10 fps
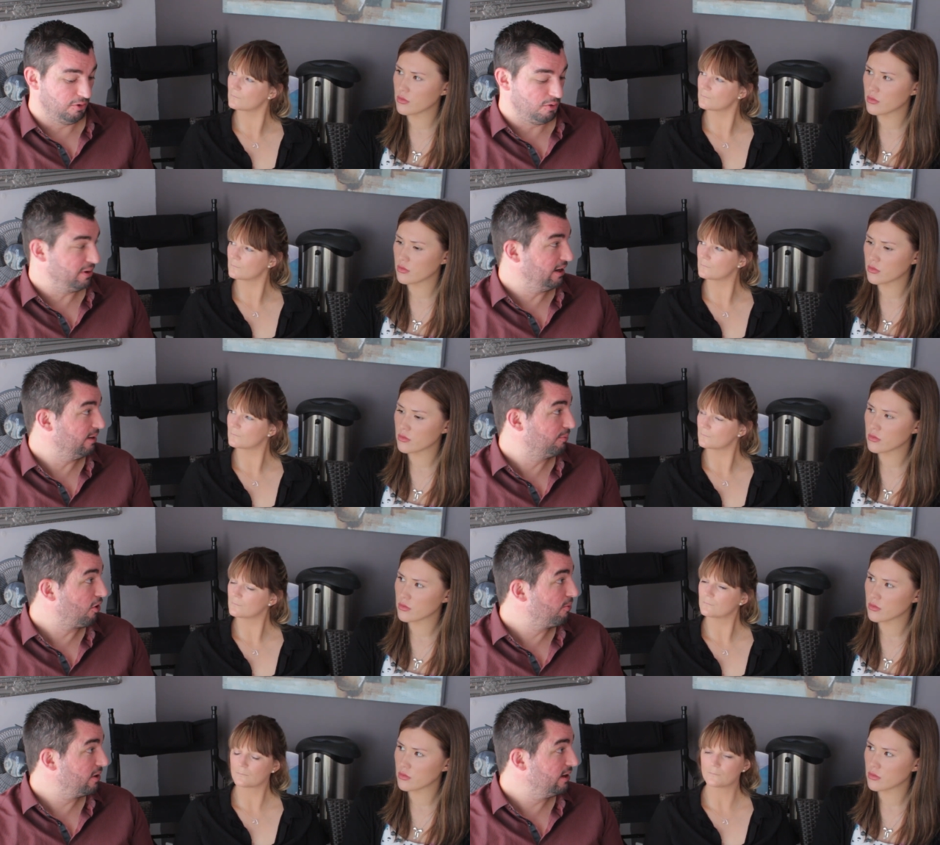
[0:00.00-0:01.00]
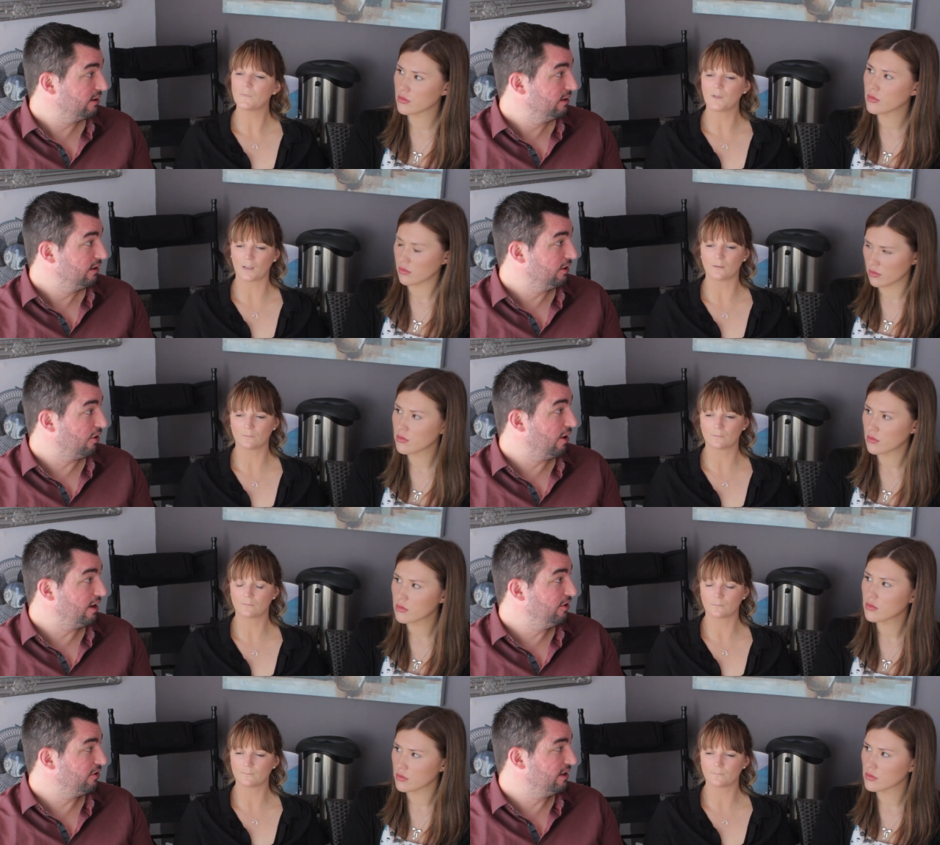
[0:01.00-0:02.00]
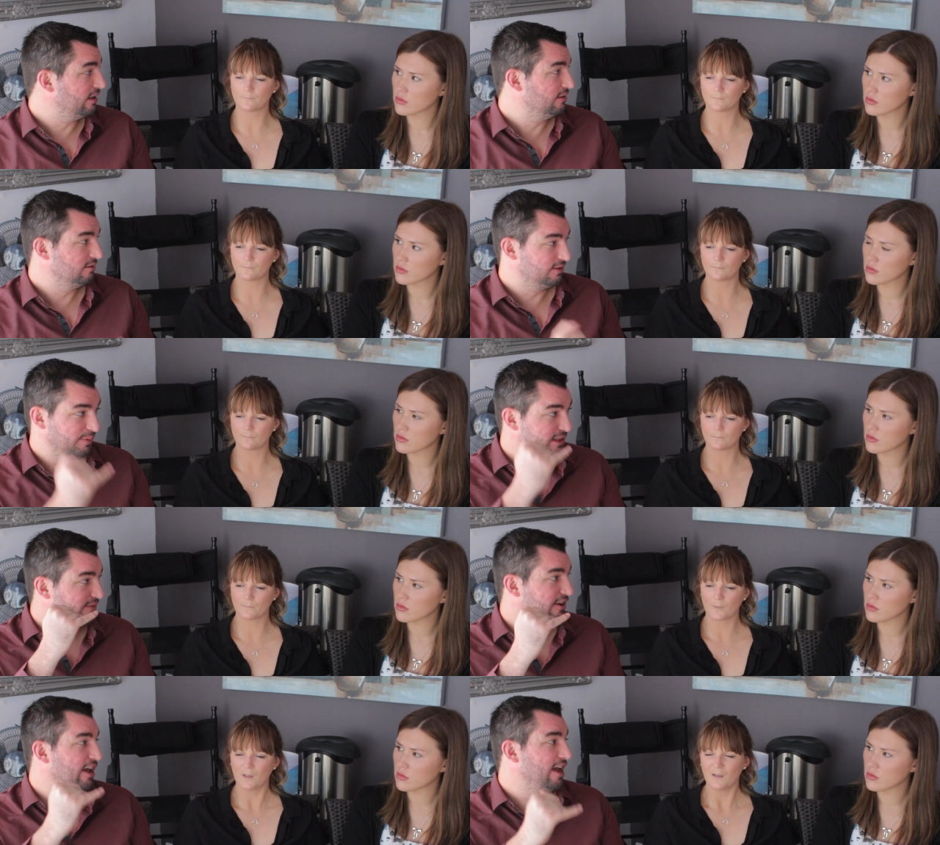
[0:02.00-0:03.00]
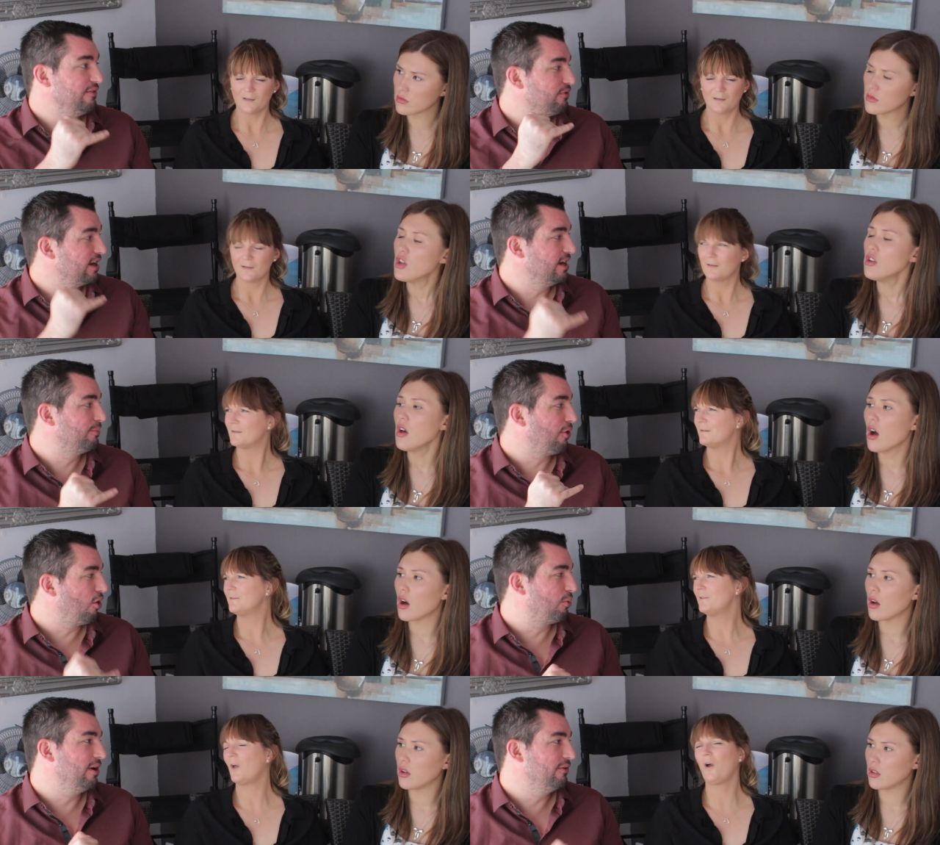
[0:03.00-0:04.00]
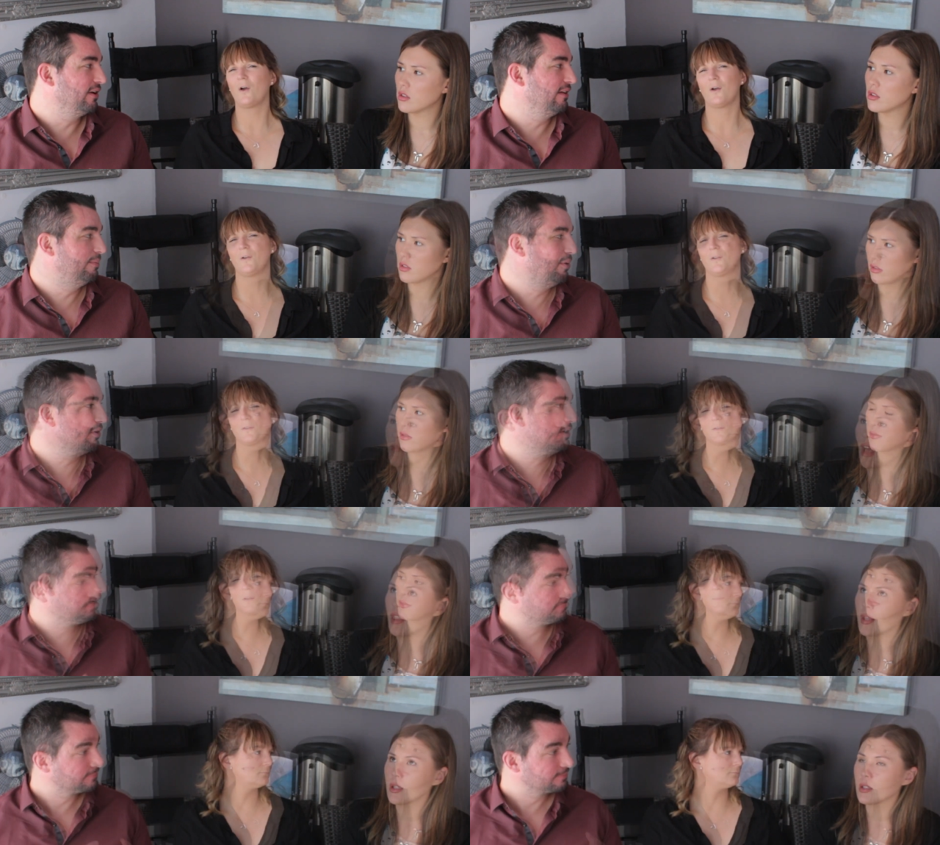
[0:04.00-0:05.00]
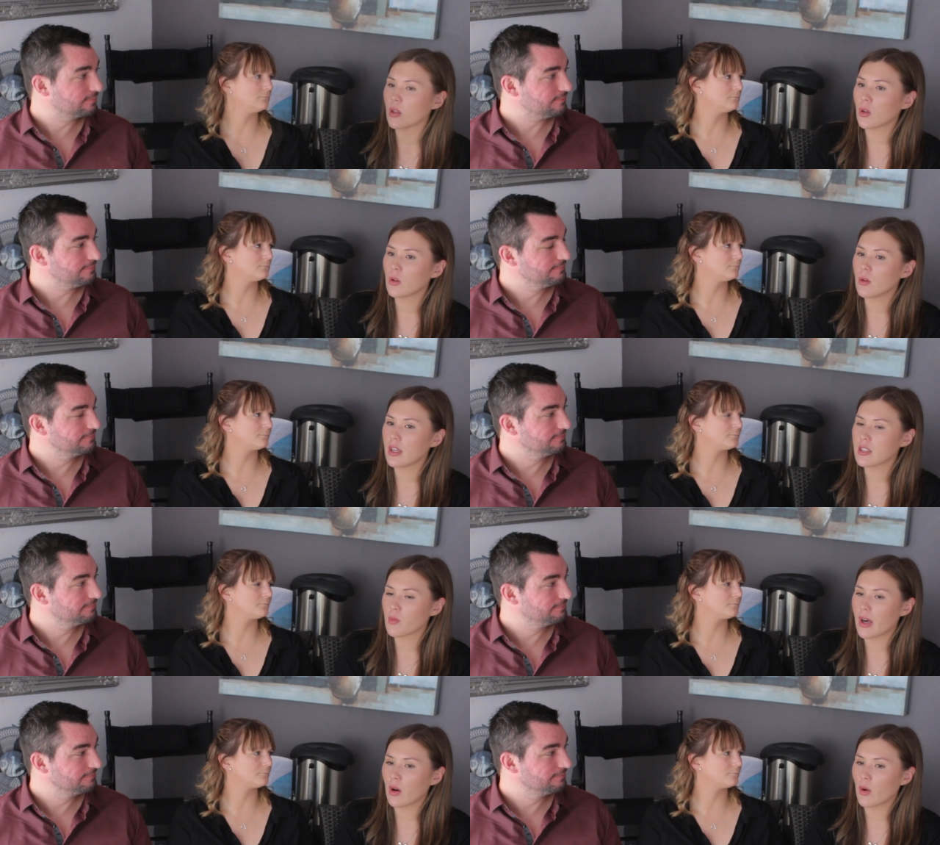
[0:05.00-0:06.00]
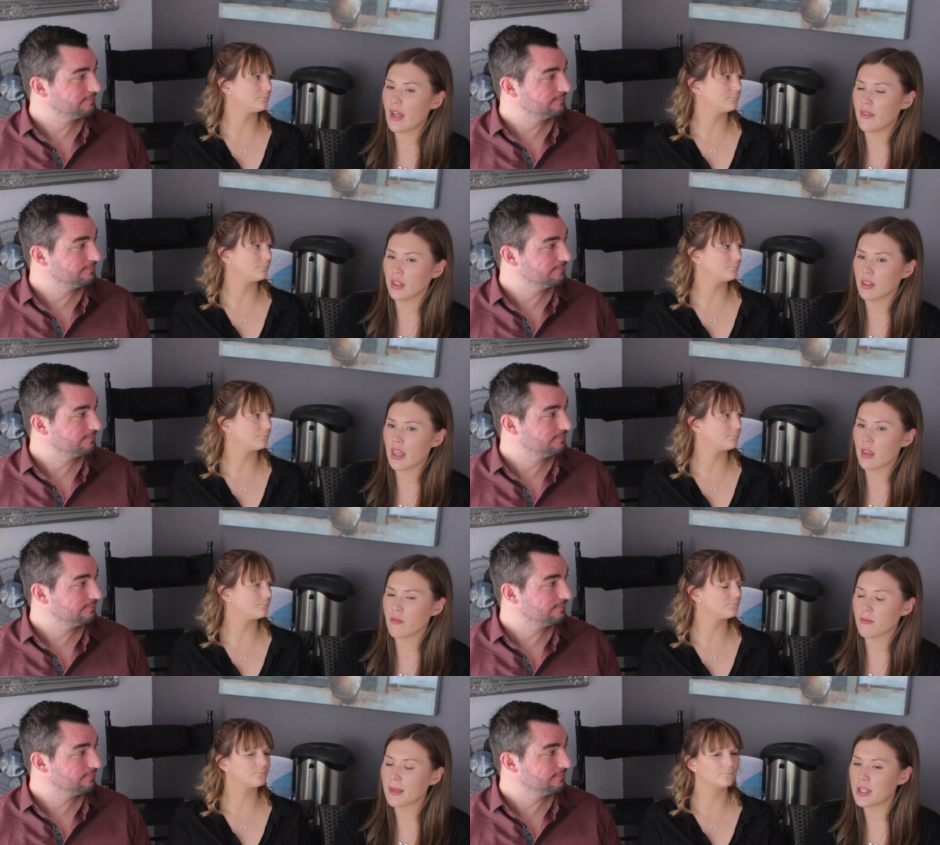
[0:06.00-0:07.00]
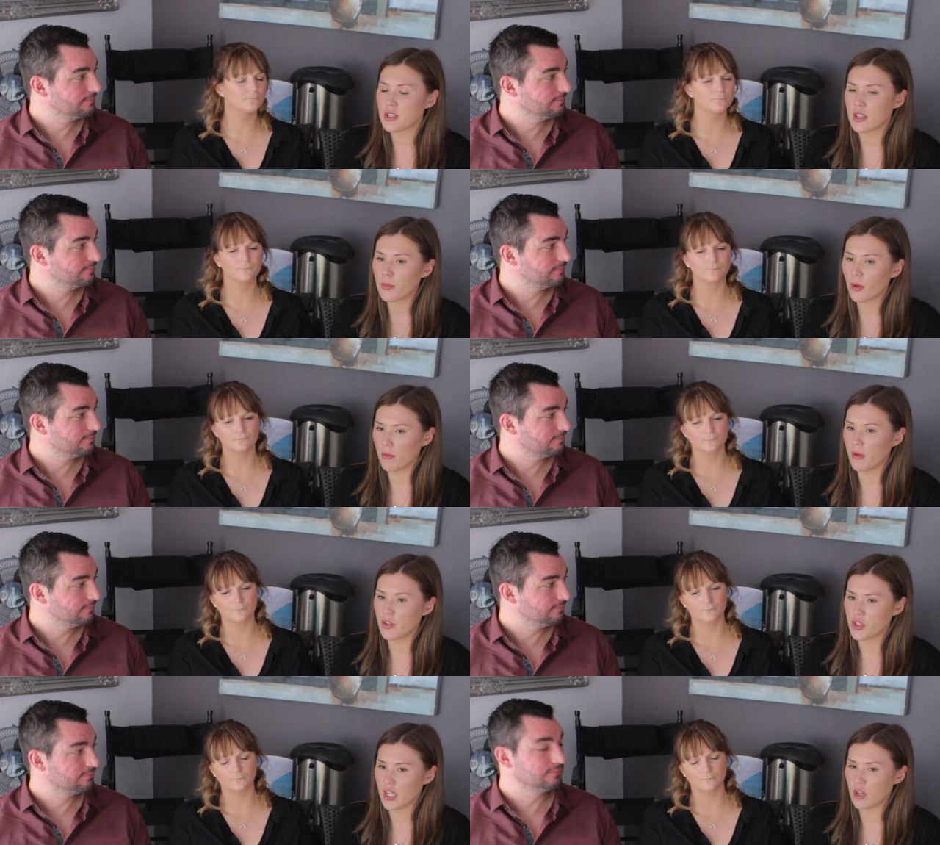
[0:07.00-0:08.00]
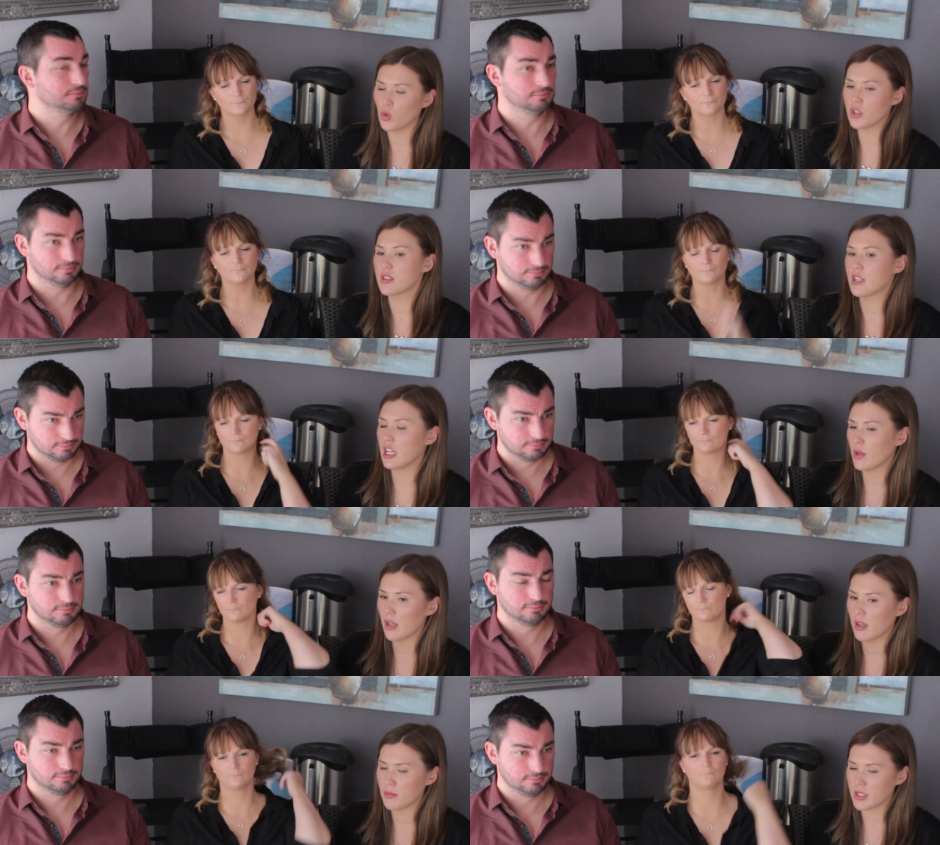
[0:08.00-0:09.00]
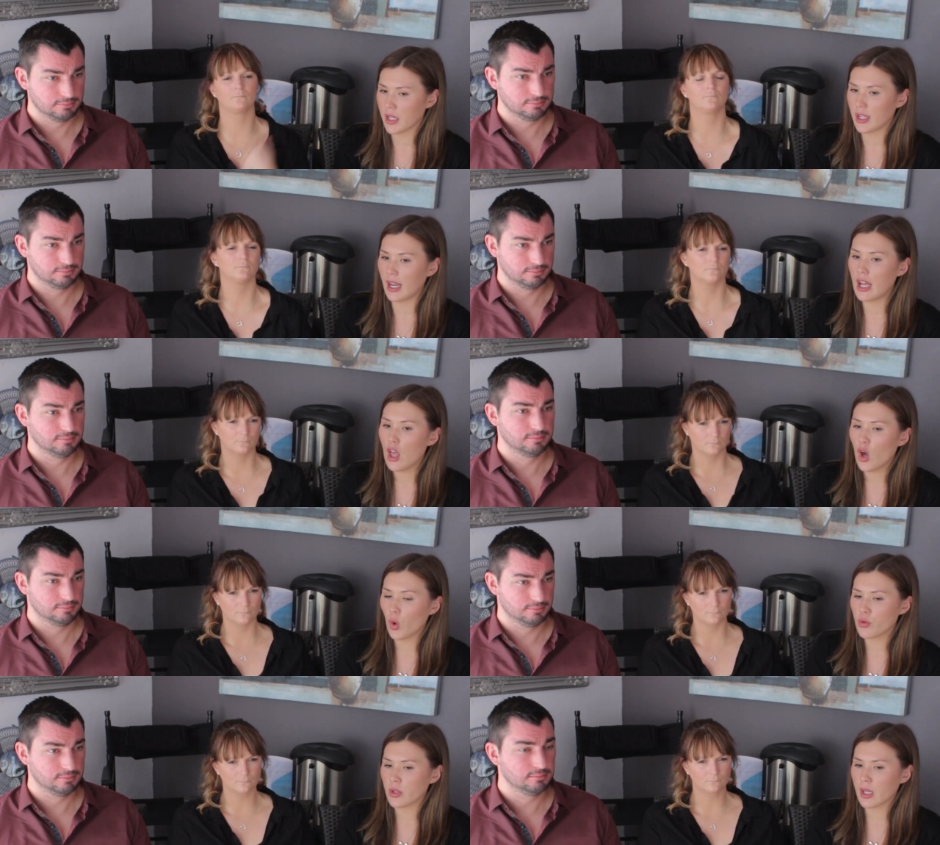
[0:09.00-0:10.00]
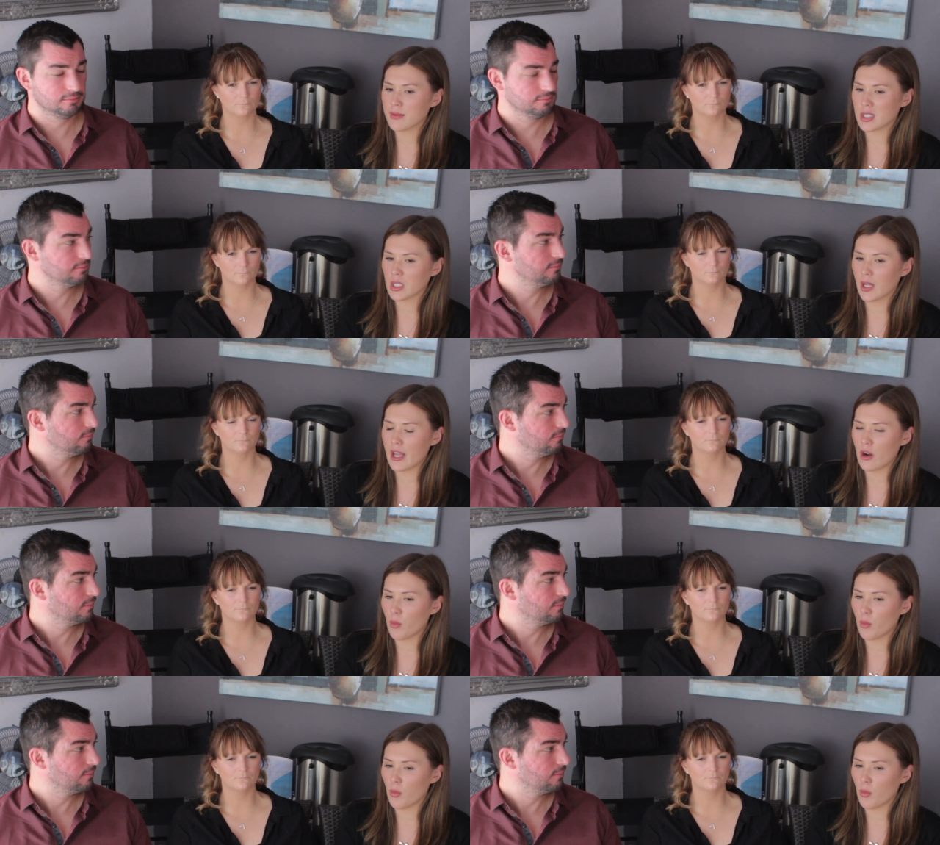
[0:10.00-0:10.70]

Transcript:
Speaker 1: won't be inappropriate. Yeah. You know, and you don't need to specify every inappropriate no, no. thing in the book. I think
Speaker 2: though as well having that information at the bottom of a sheet or just mm. anywhere in particular also gives the client